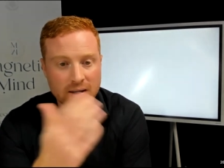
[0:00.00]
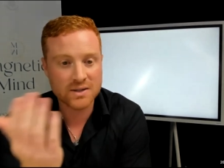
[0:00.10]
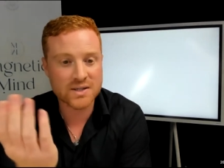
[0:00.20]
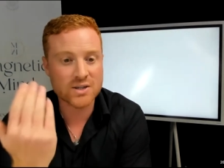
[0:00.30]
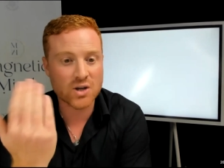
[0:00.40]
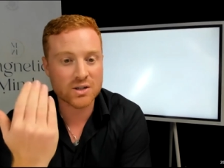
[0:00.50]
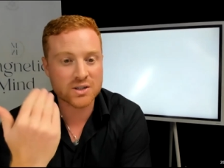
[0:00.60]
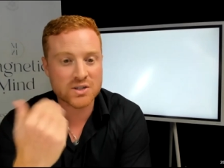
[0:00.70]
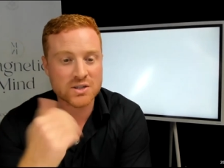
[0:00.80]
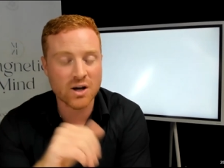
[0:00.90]
It says,
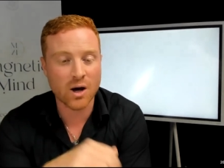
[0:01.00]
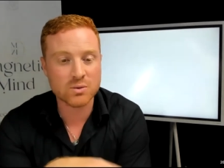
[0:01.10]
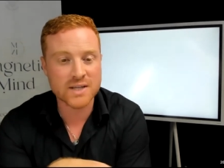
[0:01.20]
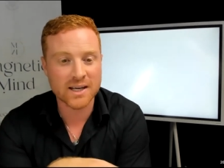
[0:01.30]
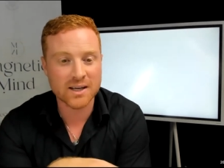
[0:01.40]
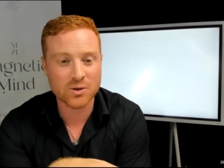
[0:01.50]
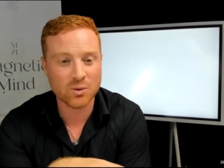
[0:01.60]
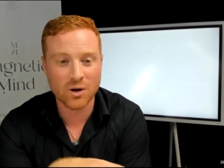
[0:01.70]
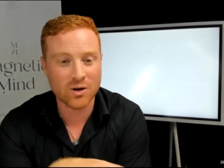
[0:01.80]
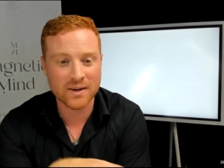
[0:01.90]
just, I'll take it
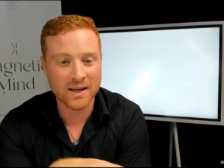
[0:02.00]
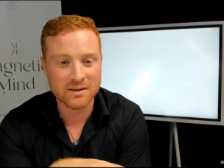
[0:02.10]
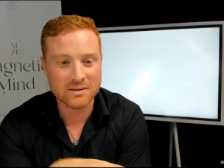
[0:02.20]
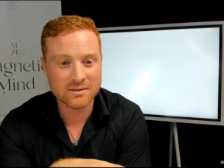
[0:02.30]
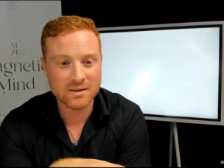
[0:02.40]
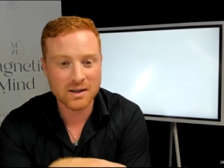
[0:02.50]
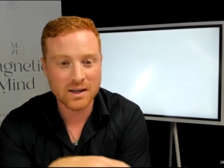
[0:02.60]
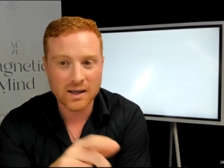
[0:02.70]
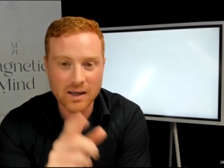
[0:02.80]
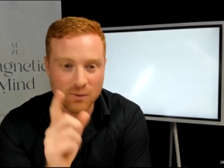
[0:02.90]
all on them.
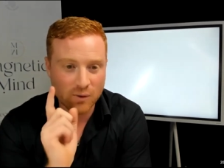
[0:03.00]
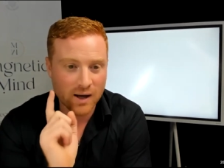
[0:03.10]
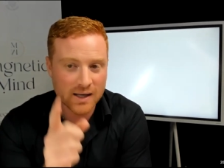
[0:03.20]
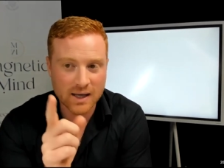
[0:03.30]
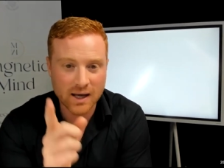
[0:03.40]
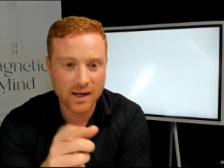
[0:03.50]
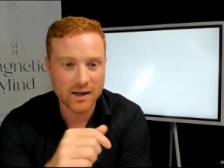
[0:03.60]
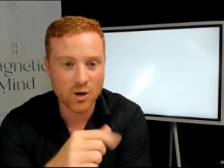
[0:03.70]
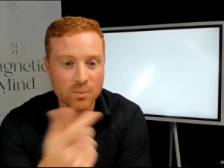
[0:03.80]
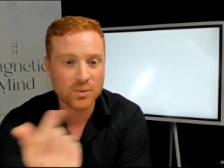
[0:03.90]
If I can't
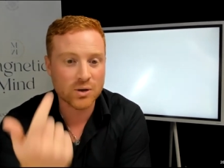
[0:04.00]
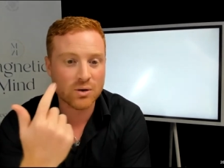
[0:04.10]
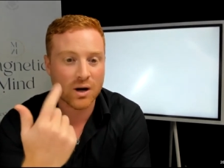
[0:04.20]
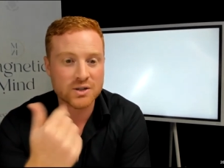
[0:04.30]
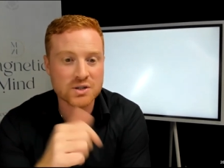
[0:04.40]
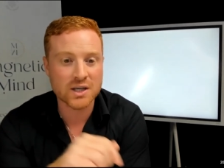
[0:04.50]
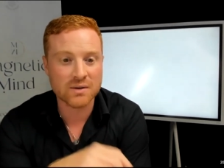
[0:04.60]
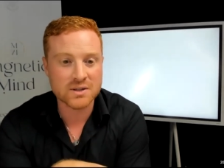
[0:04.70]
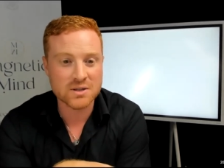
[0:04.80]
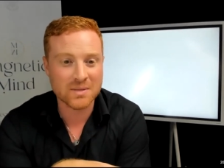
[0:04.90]
help you, just give
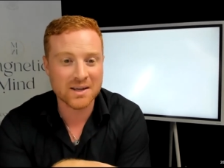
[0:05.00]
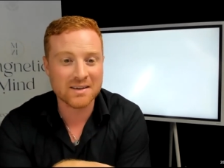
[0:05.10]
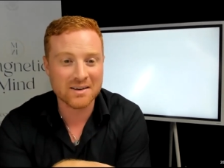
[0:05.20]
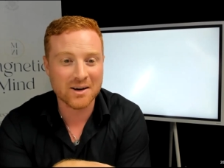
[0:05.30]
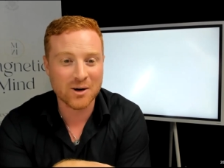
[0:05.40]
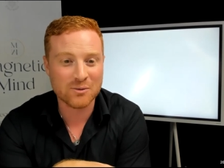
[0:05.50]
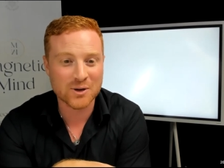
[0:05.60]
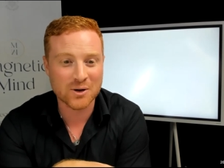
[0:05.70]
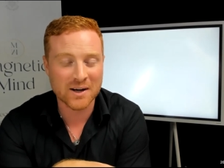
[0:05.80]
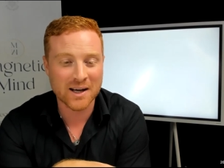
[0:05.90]
it to me. I'll
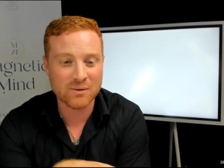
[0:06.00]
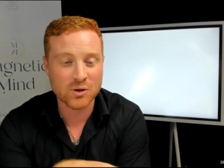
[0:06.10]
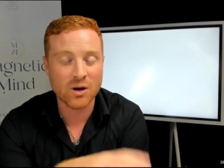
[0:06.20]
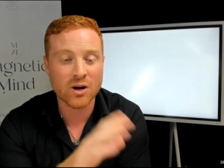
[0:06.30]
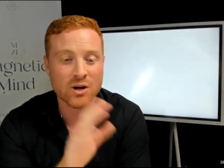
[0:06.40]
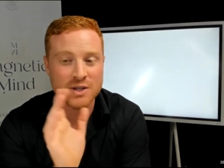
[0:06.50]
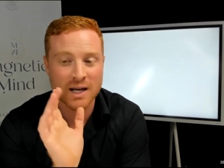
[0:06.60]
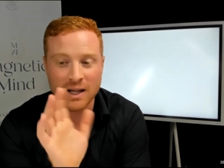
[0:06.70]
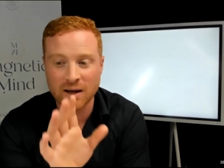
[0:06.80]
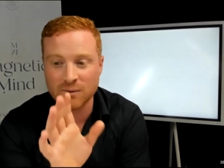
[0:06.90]
figure it out for you because I
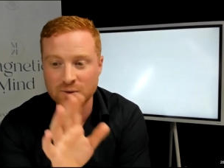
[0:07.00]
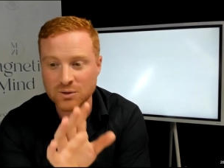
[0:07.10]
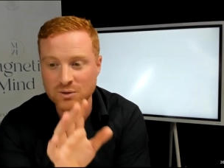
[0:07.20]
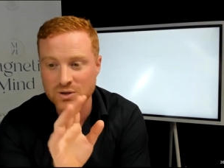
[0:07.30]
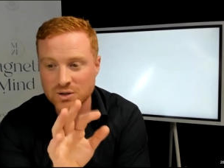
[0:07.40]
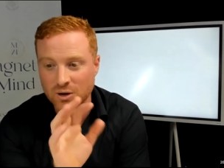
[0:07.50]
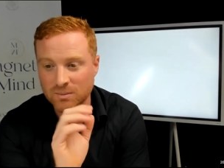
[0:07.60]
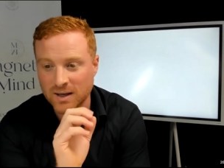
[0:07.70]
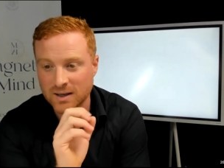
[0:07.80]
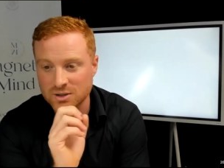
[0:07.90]
love you so
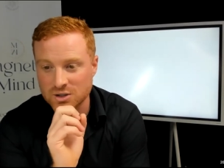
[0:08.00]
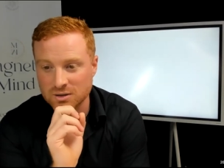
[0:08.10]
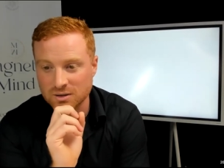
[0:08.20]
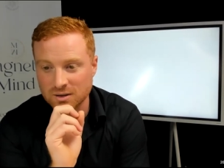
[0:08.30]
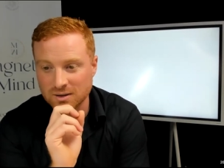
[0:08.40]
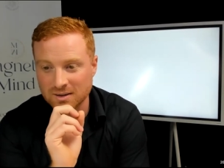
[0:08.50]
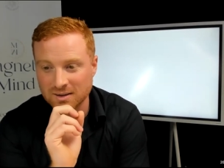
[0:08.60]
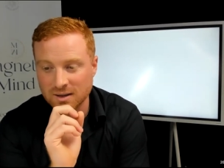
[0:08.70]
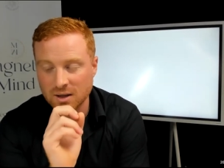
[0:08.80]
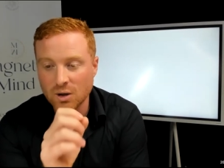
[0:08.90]
much.
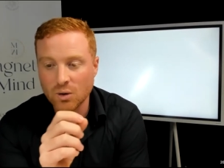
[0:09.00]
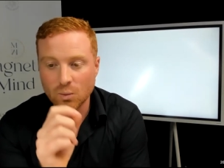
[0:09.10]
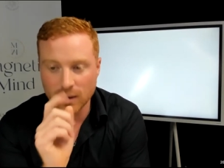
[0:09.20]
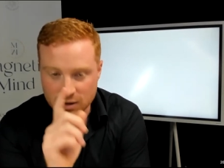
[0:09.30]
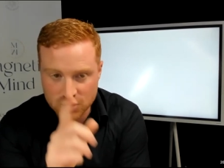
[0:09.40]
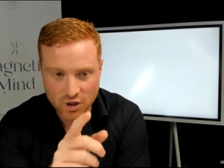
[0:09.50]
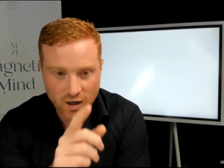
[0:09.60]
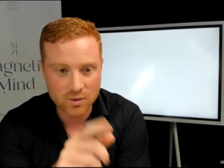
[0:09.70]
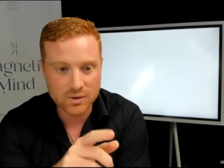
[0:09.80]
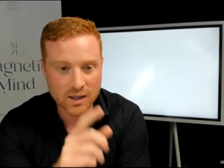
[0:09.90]
When a
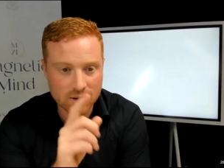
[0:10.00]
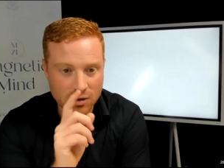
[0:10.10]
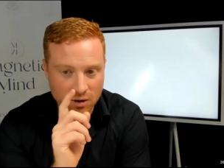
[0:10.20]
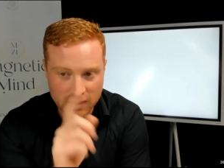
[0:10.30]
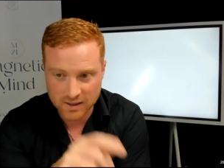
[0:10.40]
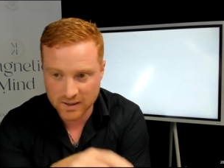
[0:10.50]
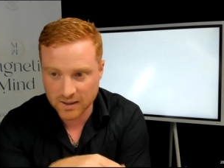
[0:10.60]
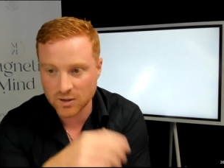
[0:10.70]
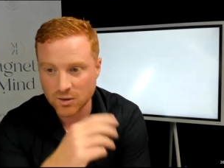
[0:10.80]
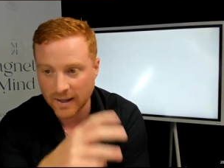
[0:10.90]
child cannot
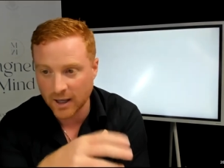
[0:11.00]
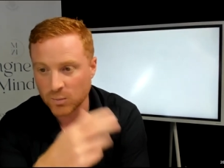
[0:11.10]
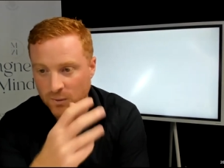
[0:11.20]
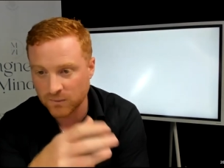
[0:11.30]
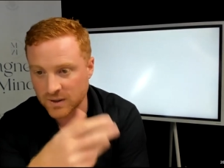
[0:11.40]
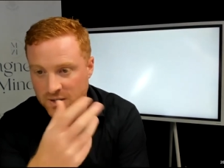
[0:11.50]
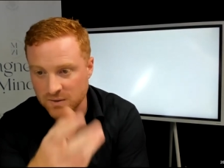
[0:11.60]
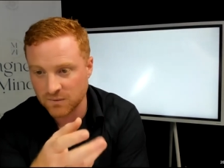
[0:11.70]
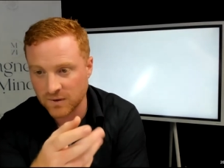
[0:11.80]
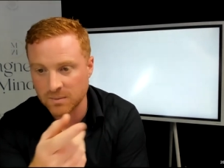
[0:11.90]
heal, help, or fix a
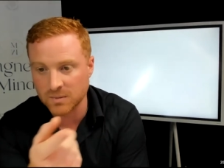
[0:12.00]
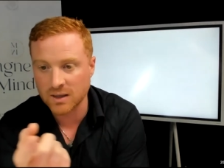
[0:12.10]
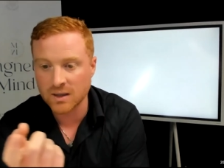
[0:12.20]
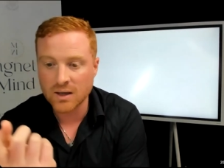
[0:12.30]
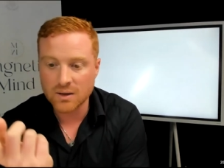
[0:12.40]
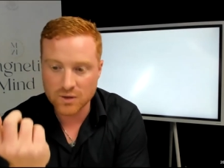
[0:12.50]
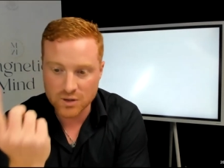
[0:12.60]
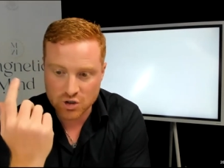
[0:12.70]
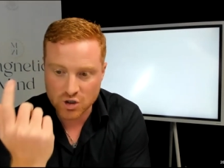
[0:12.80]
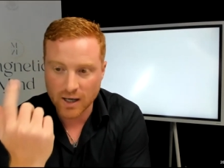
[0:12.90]
family, the
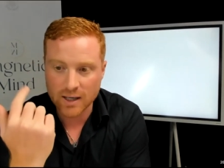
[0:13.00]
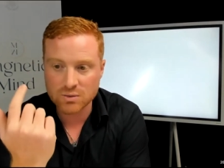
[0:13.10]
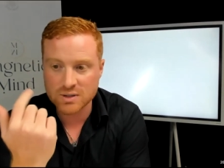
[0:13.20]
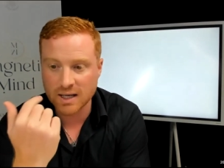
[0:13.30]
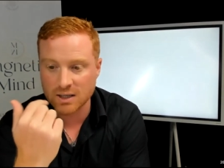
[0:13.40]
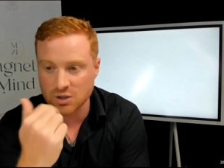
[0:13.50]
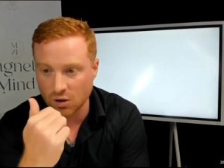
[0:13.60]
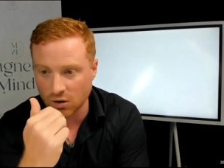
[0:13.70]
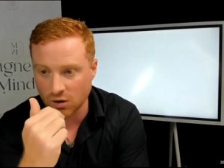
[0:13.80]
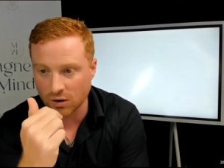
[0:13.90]
child takes
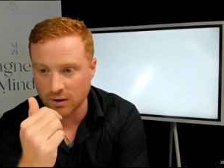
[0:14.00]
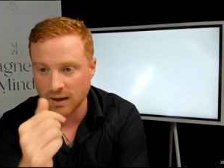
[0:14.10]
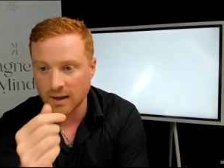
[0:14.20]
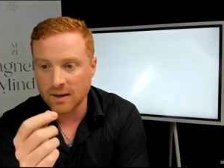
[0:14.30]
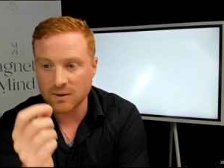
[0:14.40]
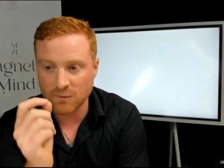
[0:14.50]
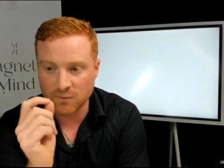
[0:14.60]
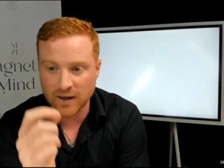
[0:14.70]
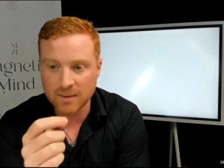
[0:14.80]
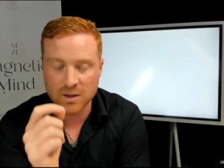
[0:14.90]
on the
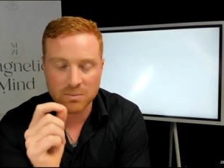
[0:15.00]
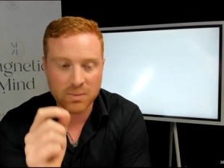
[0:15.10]
family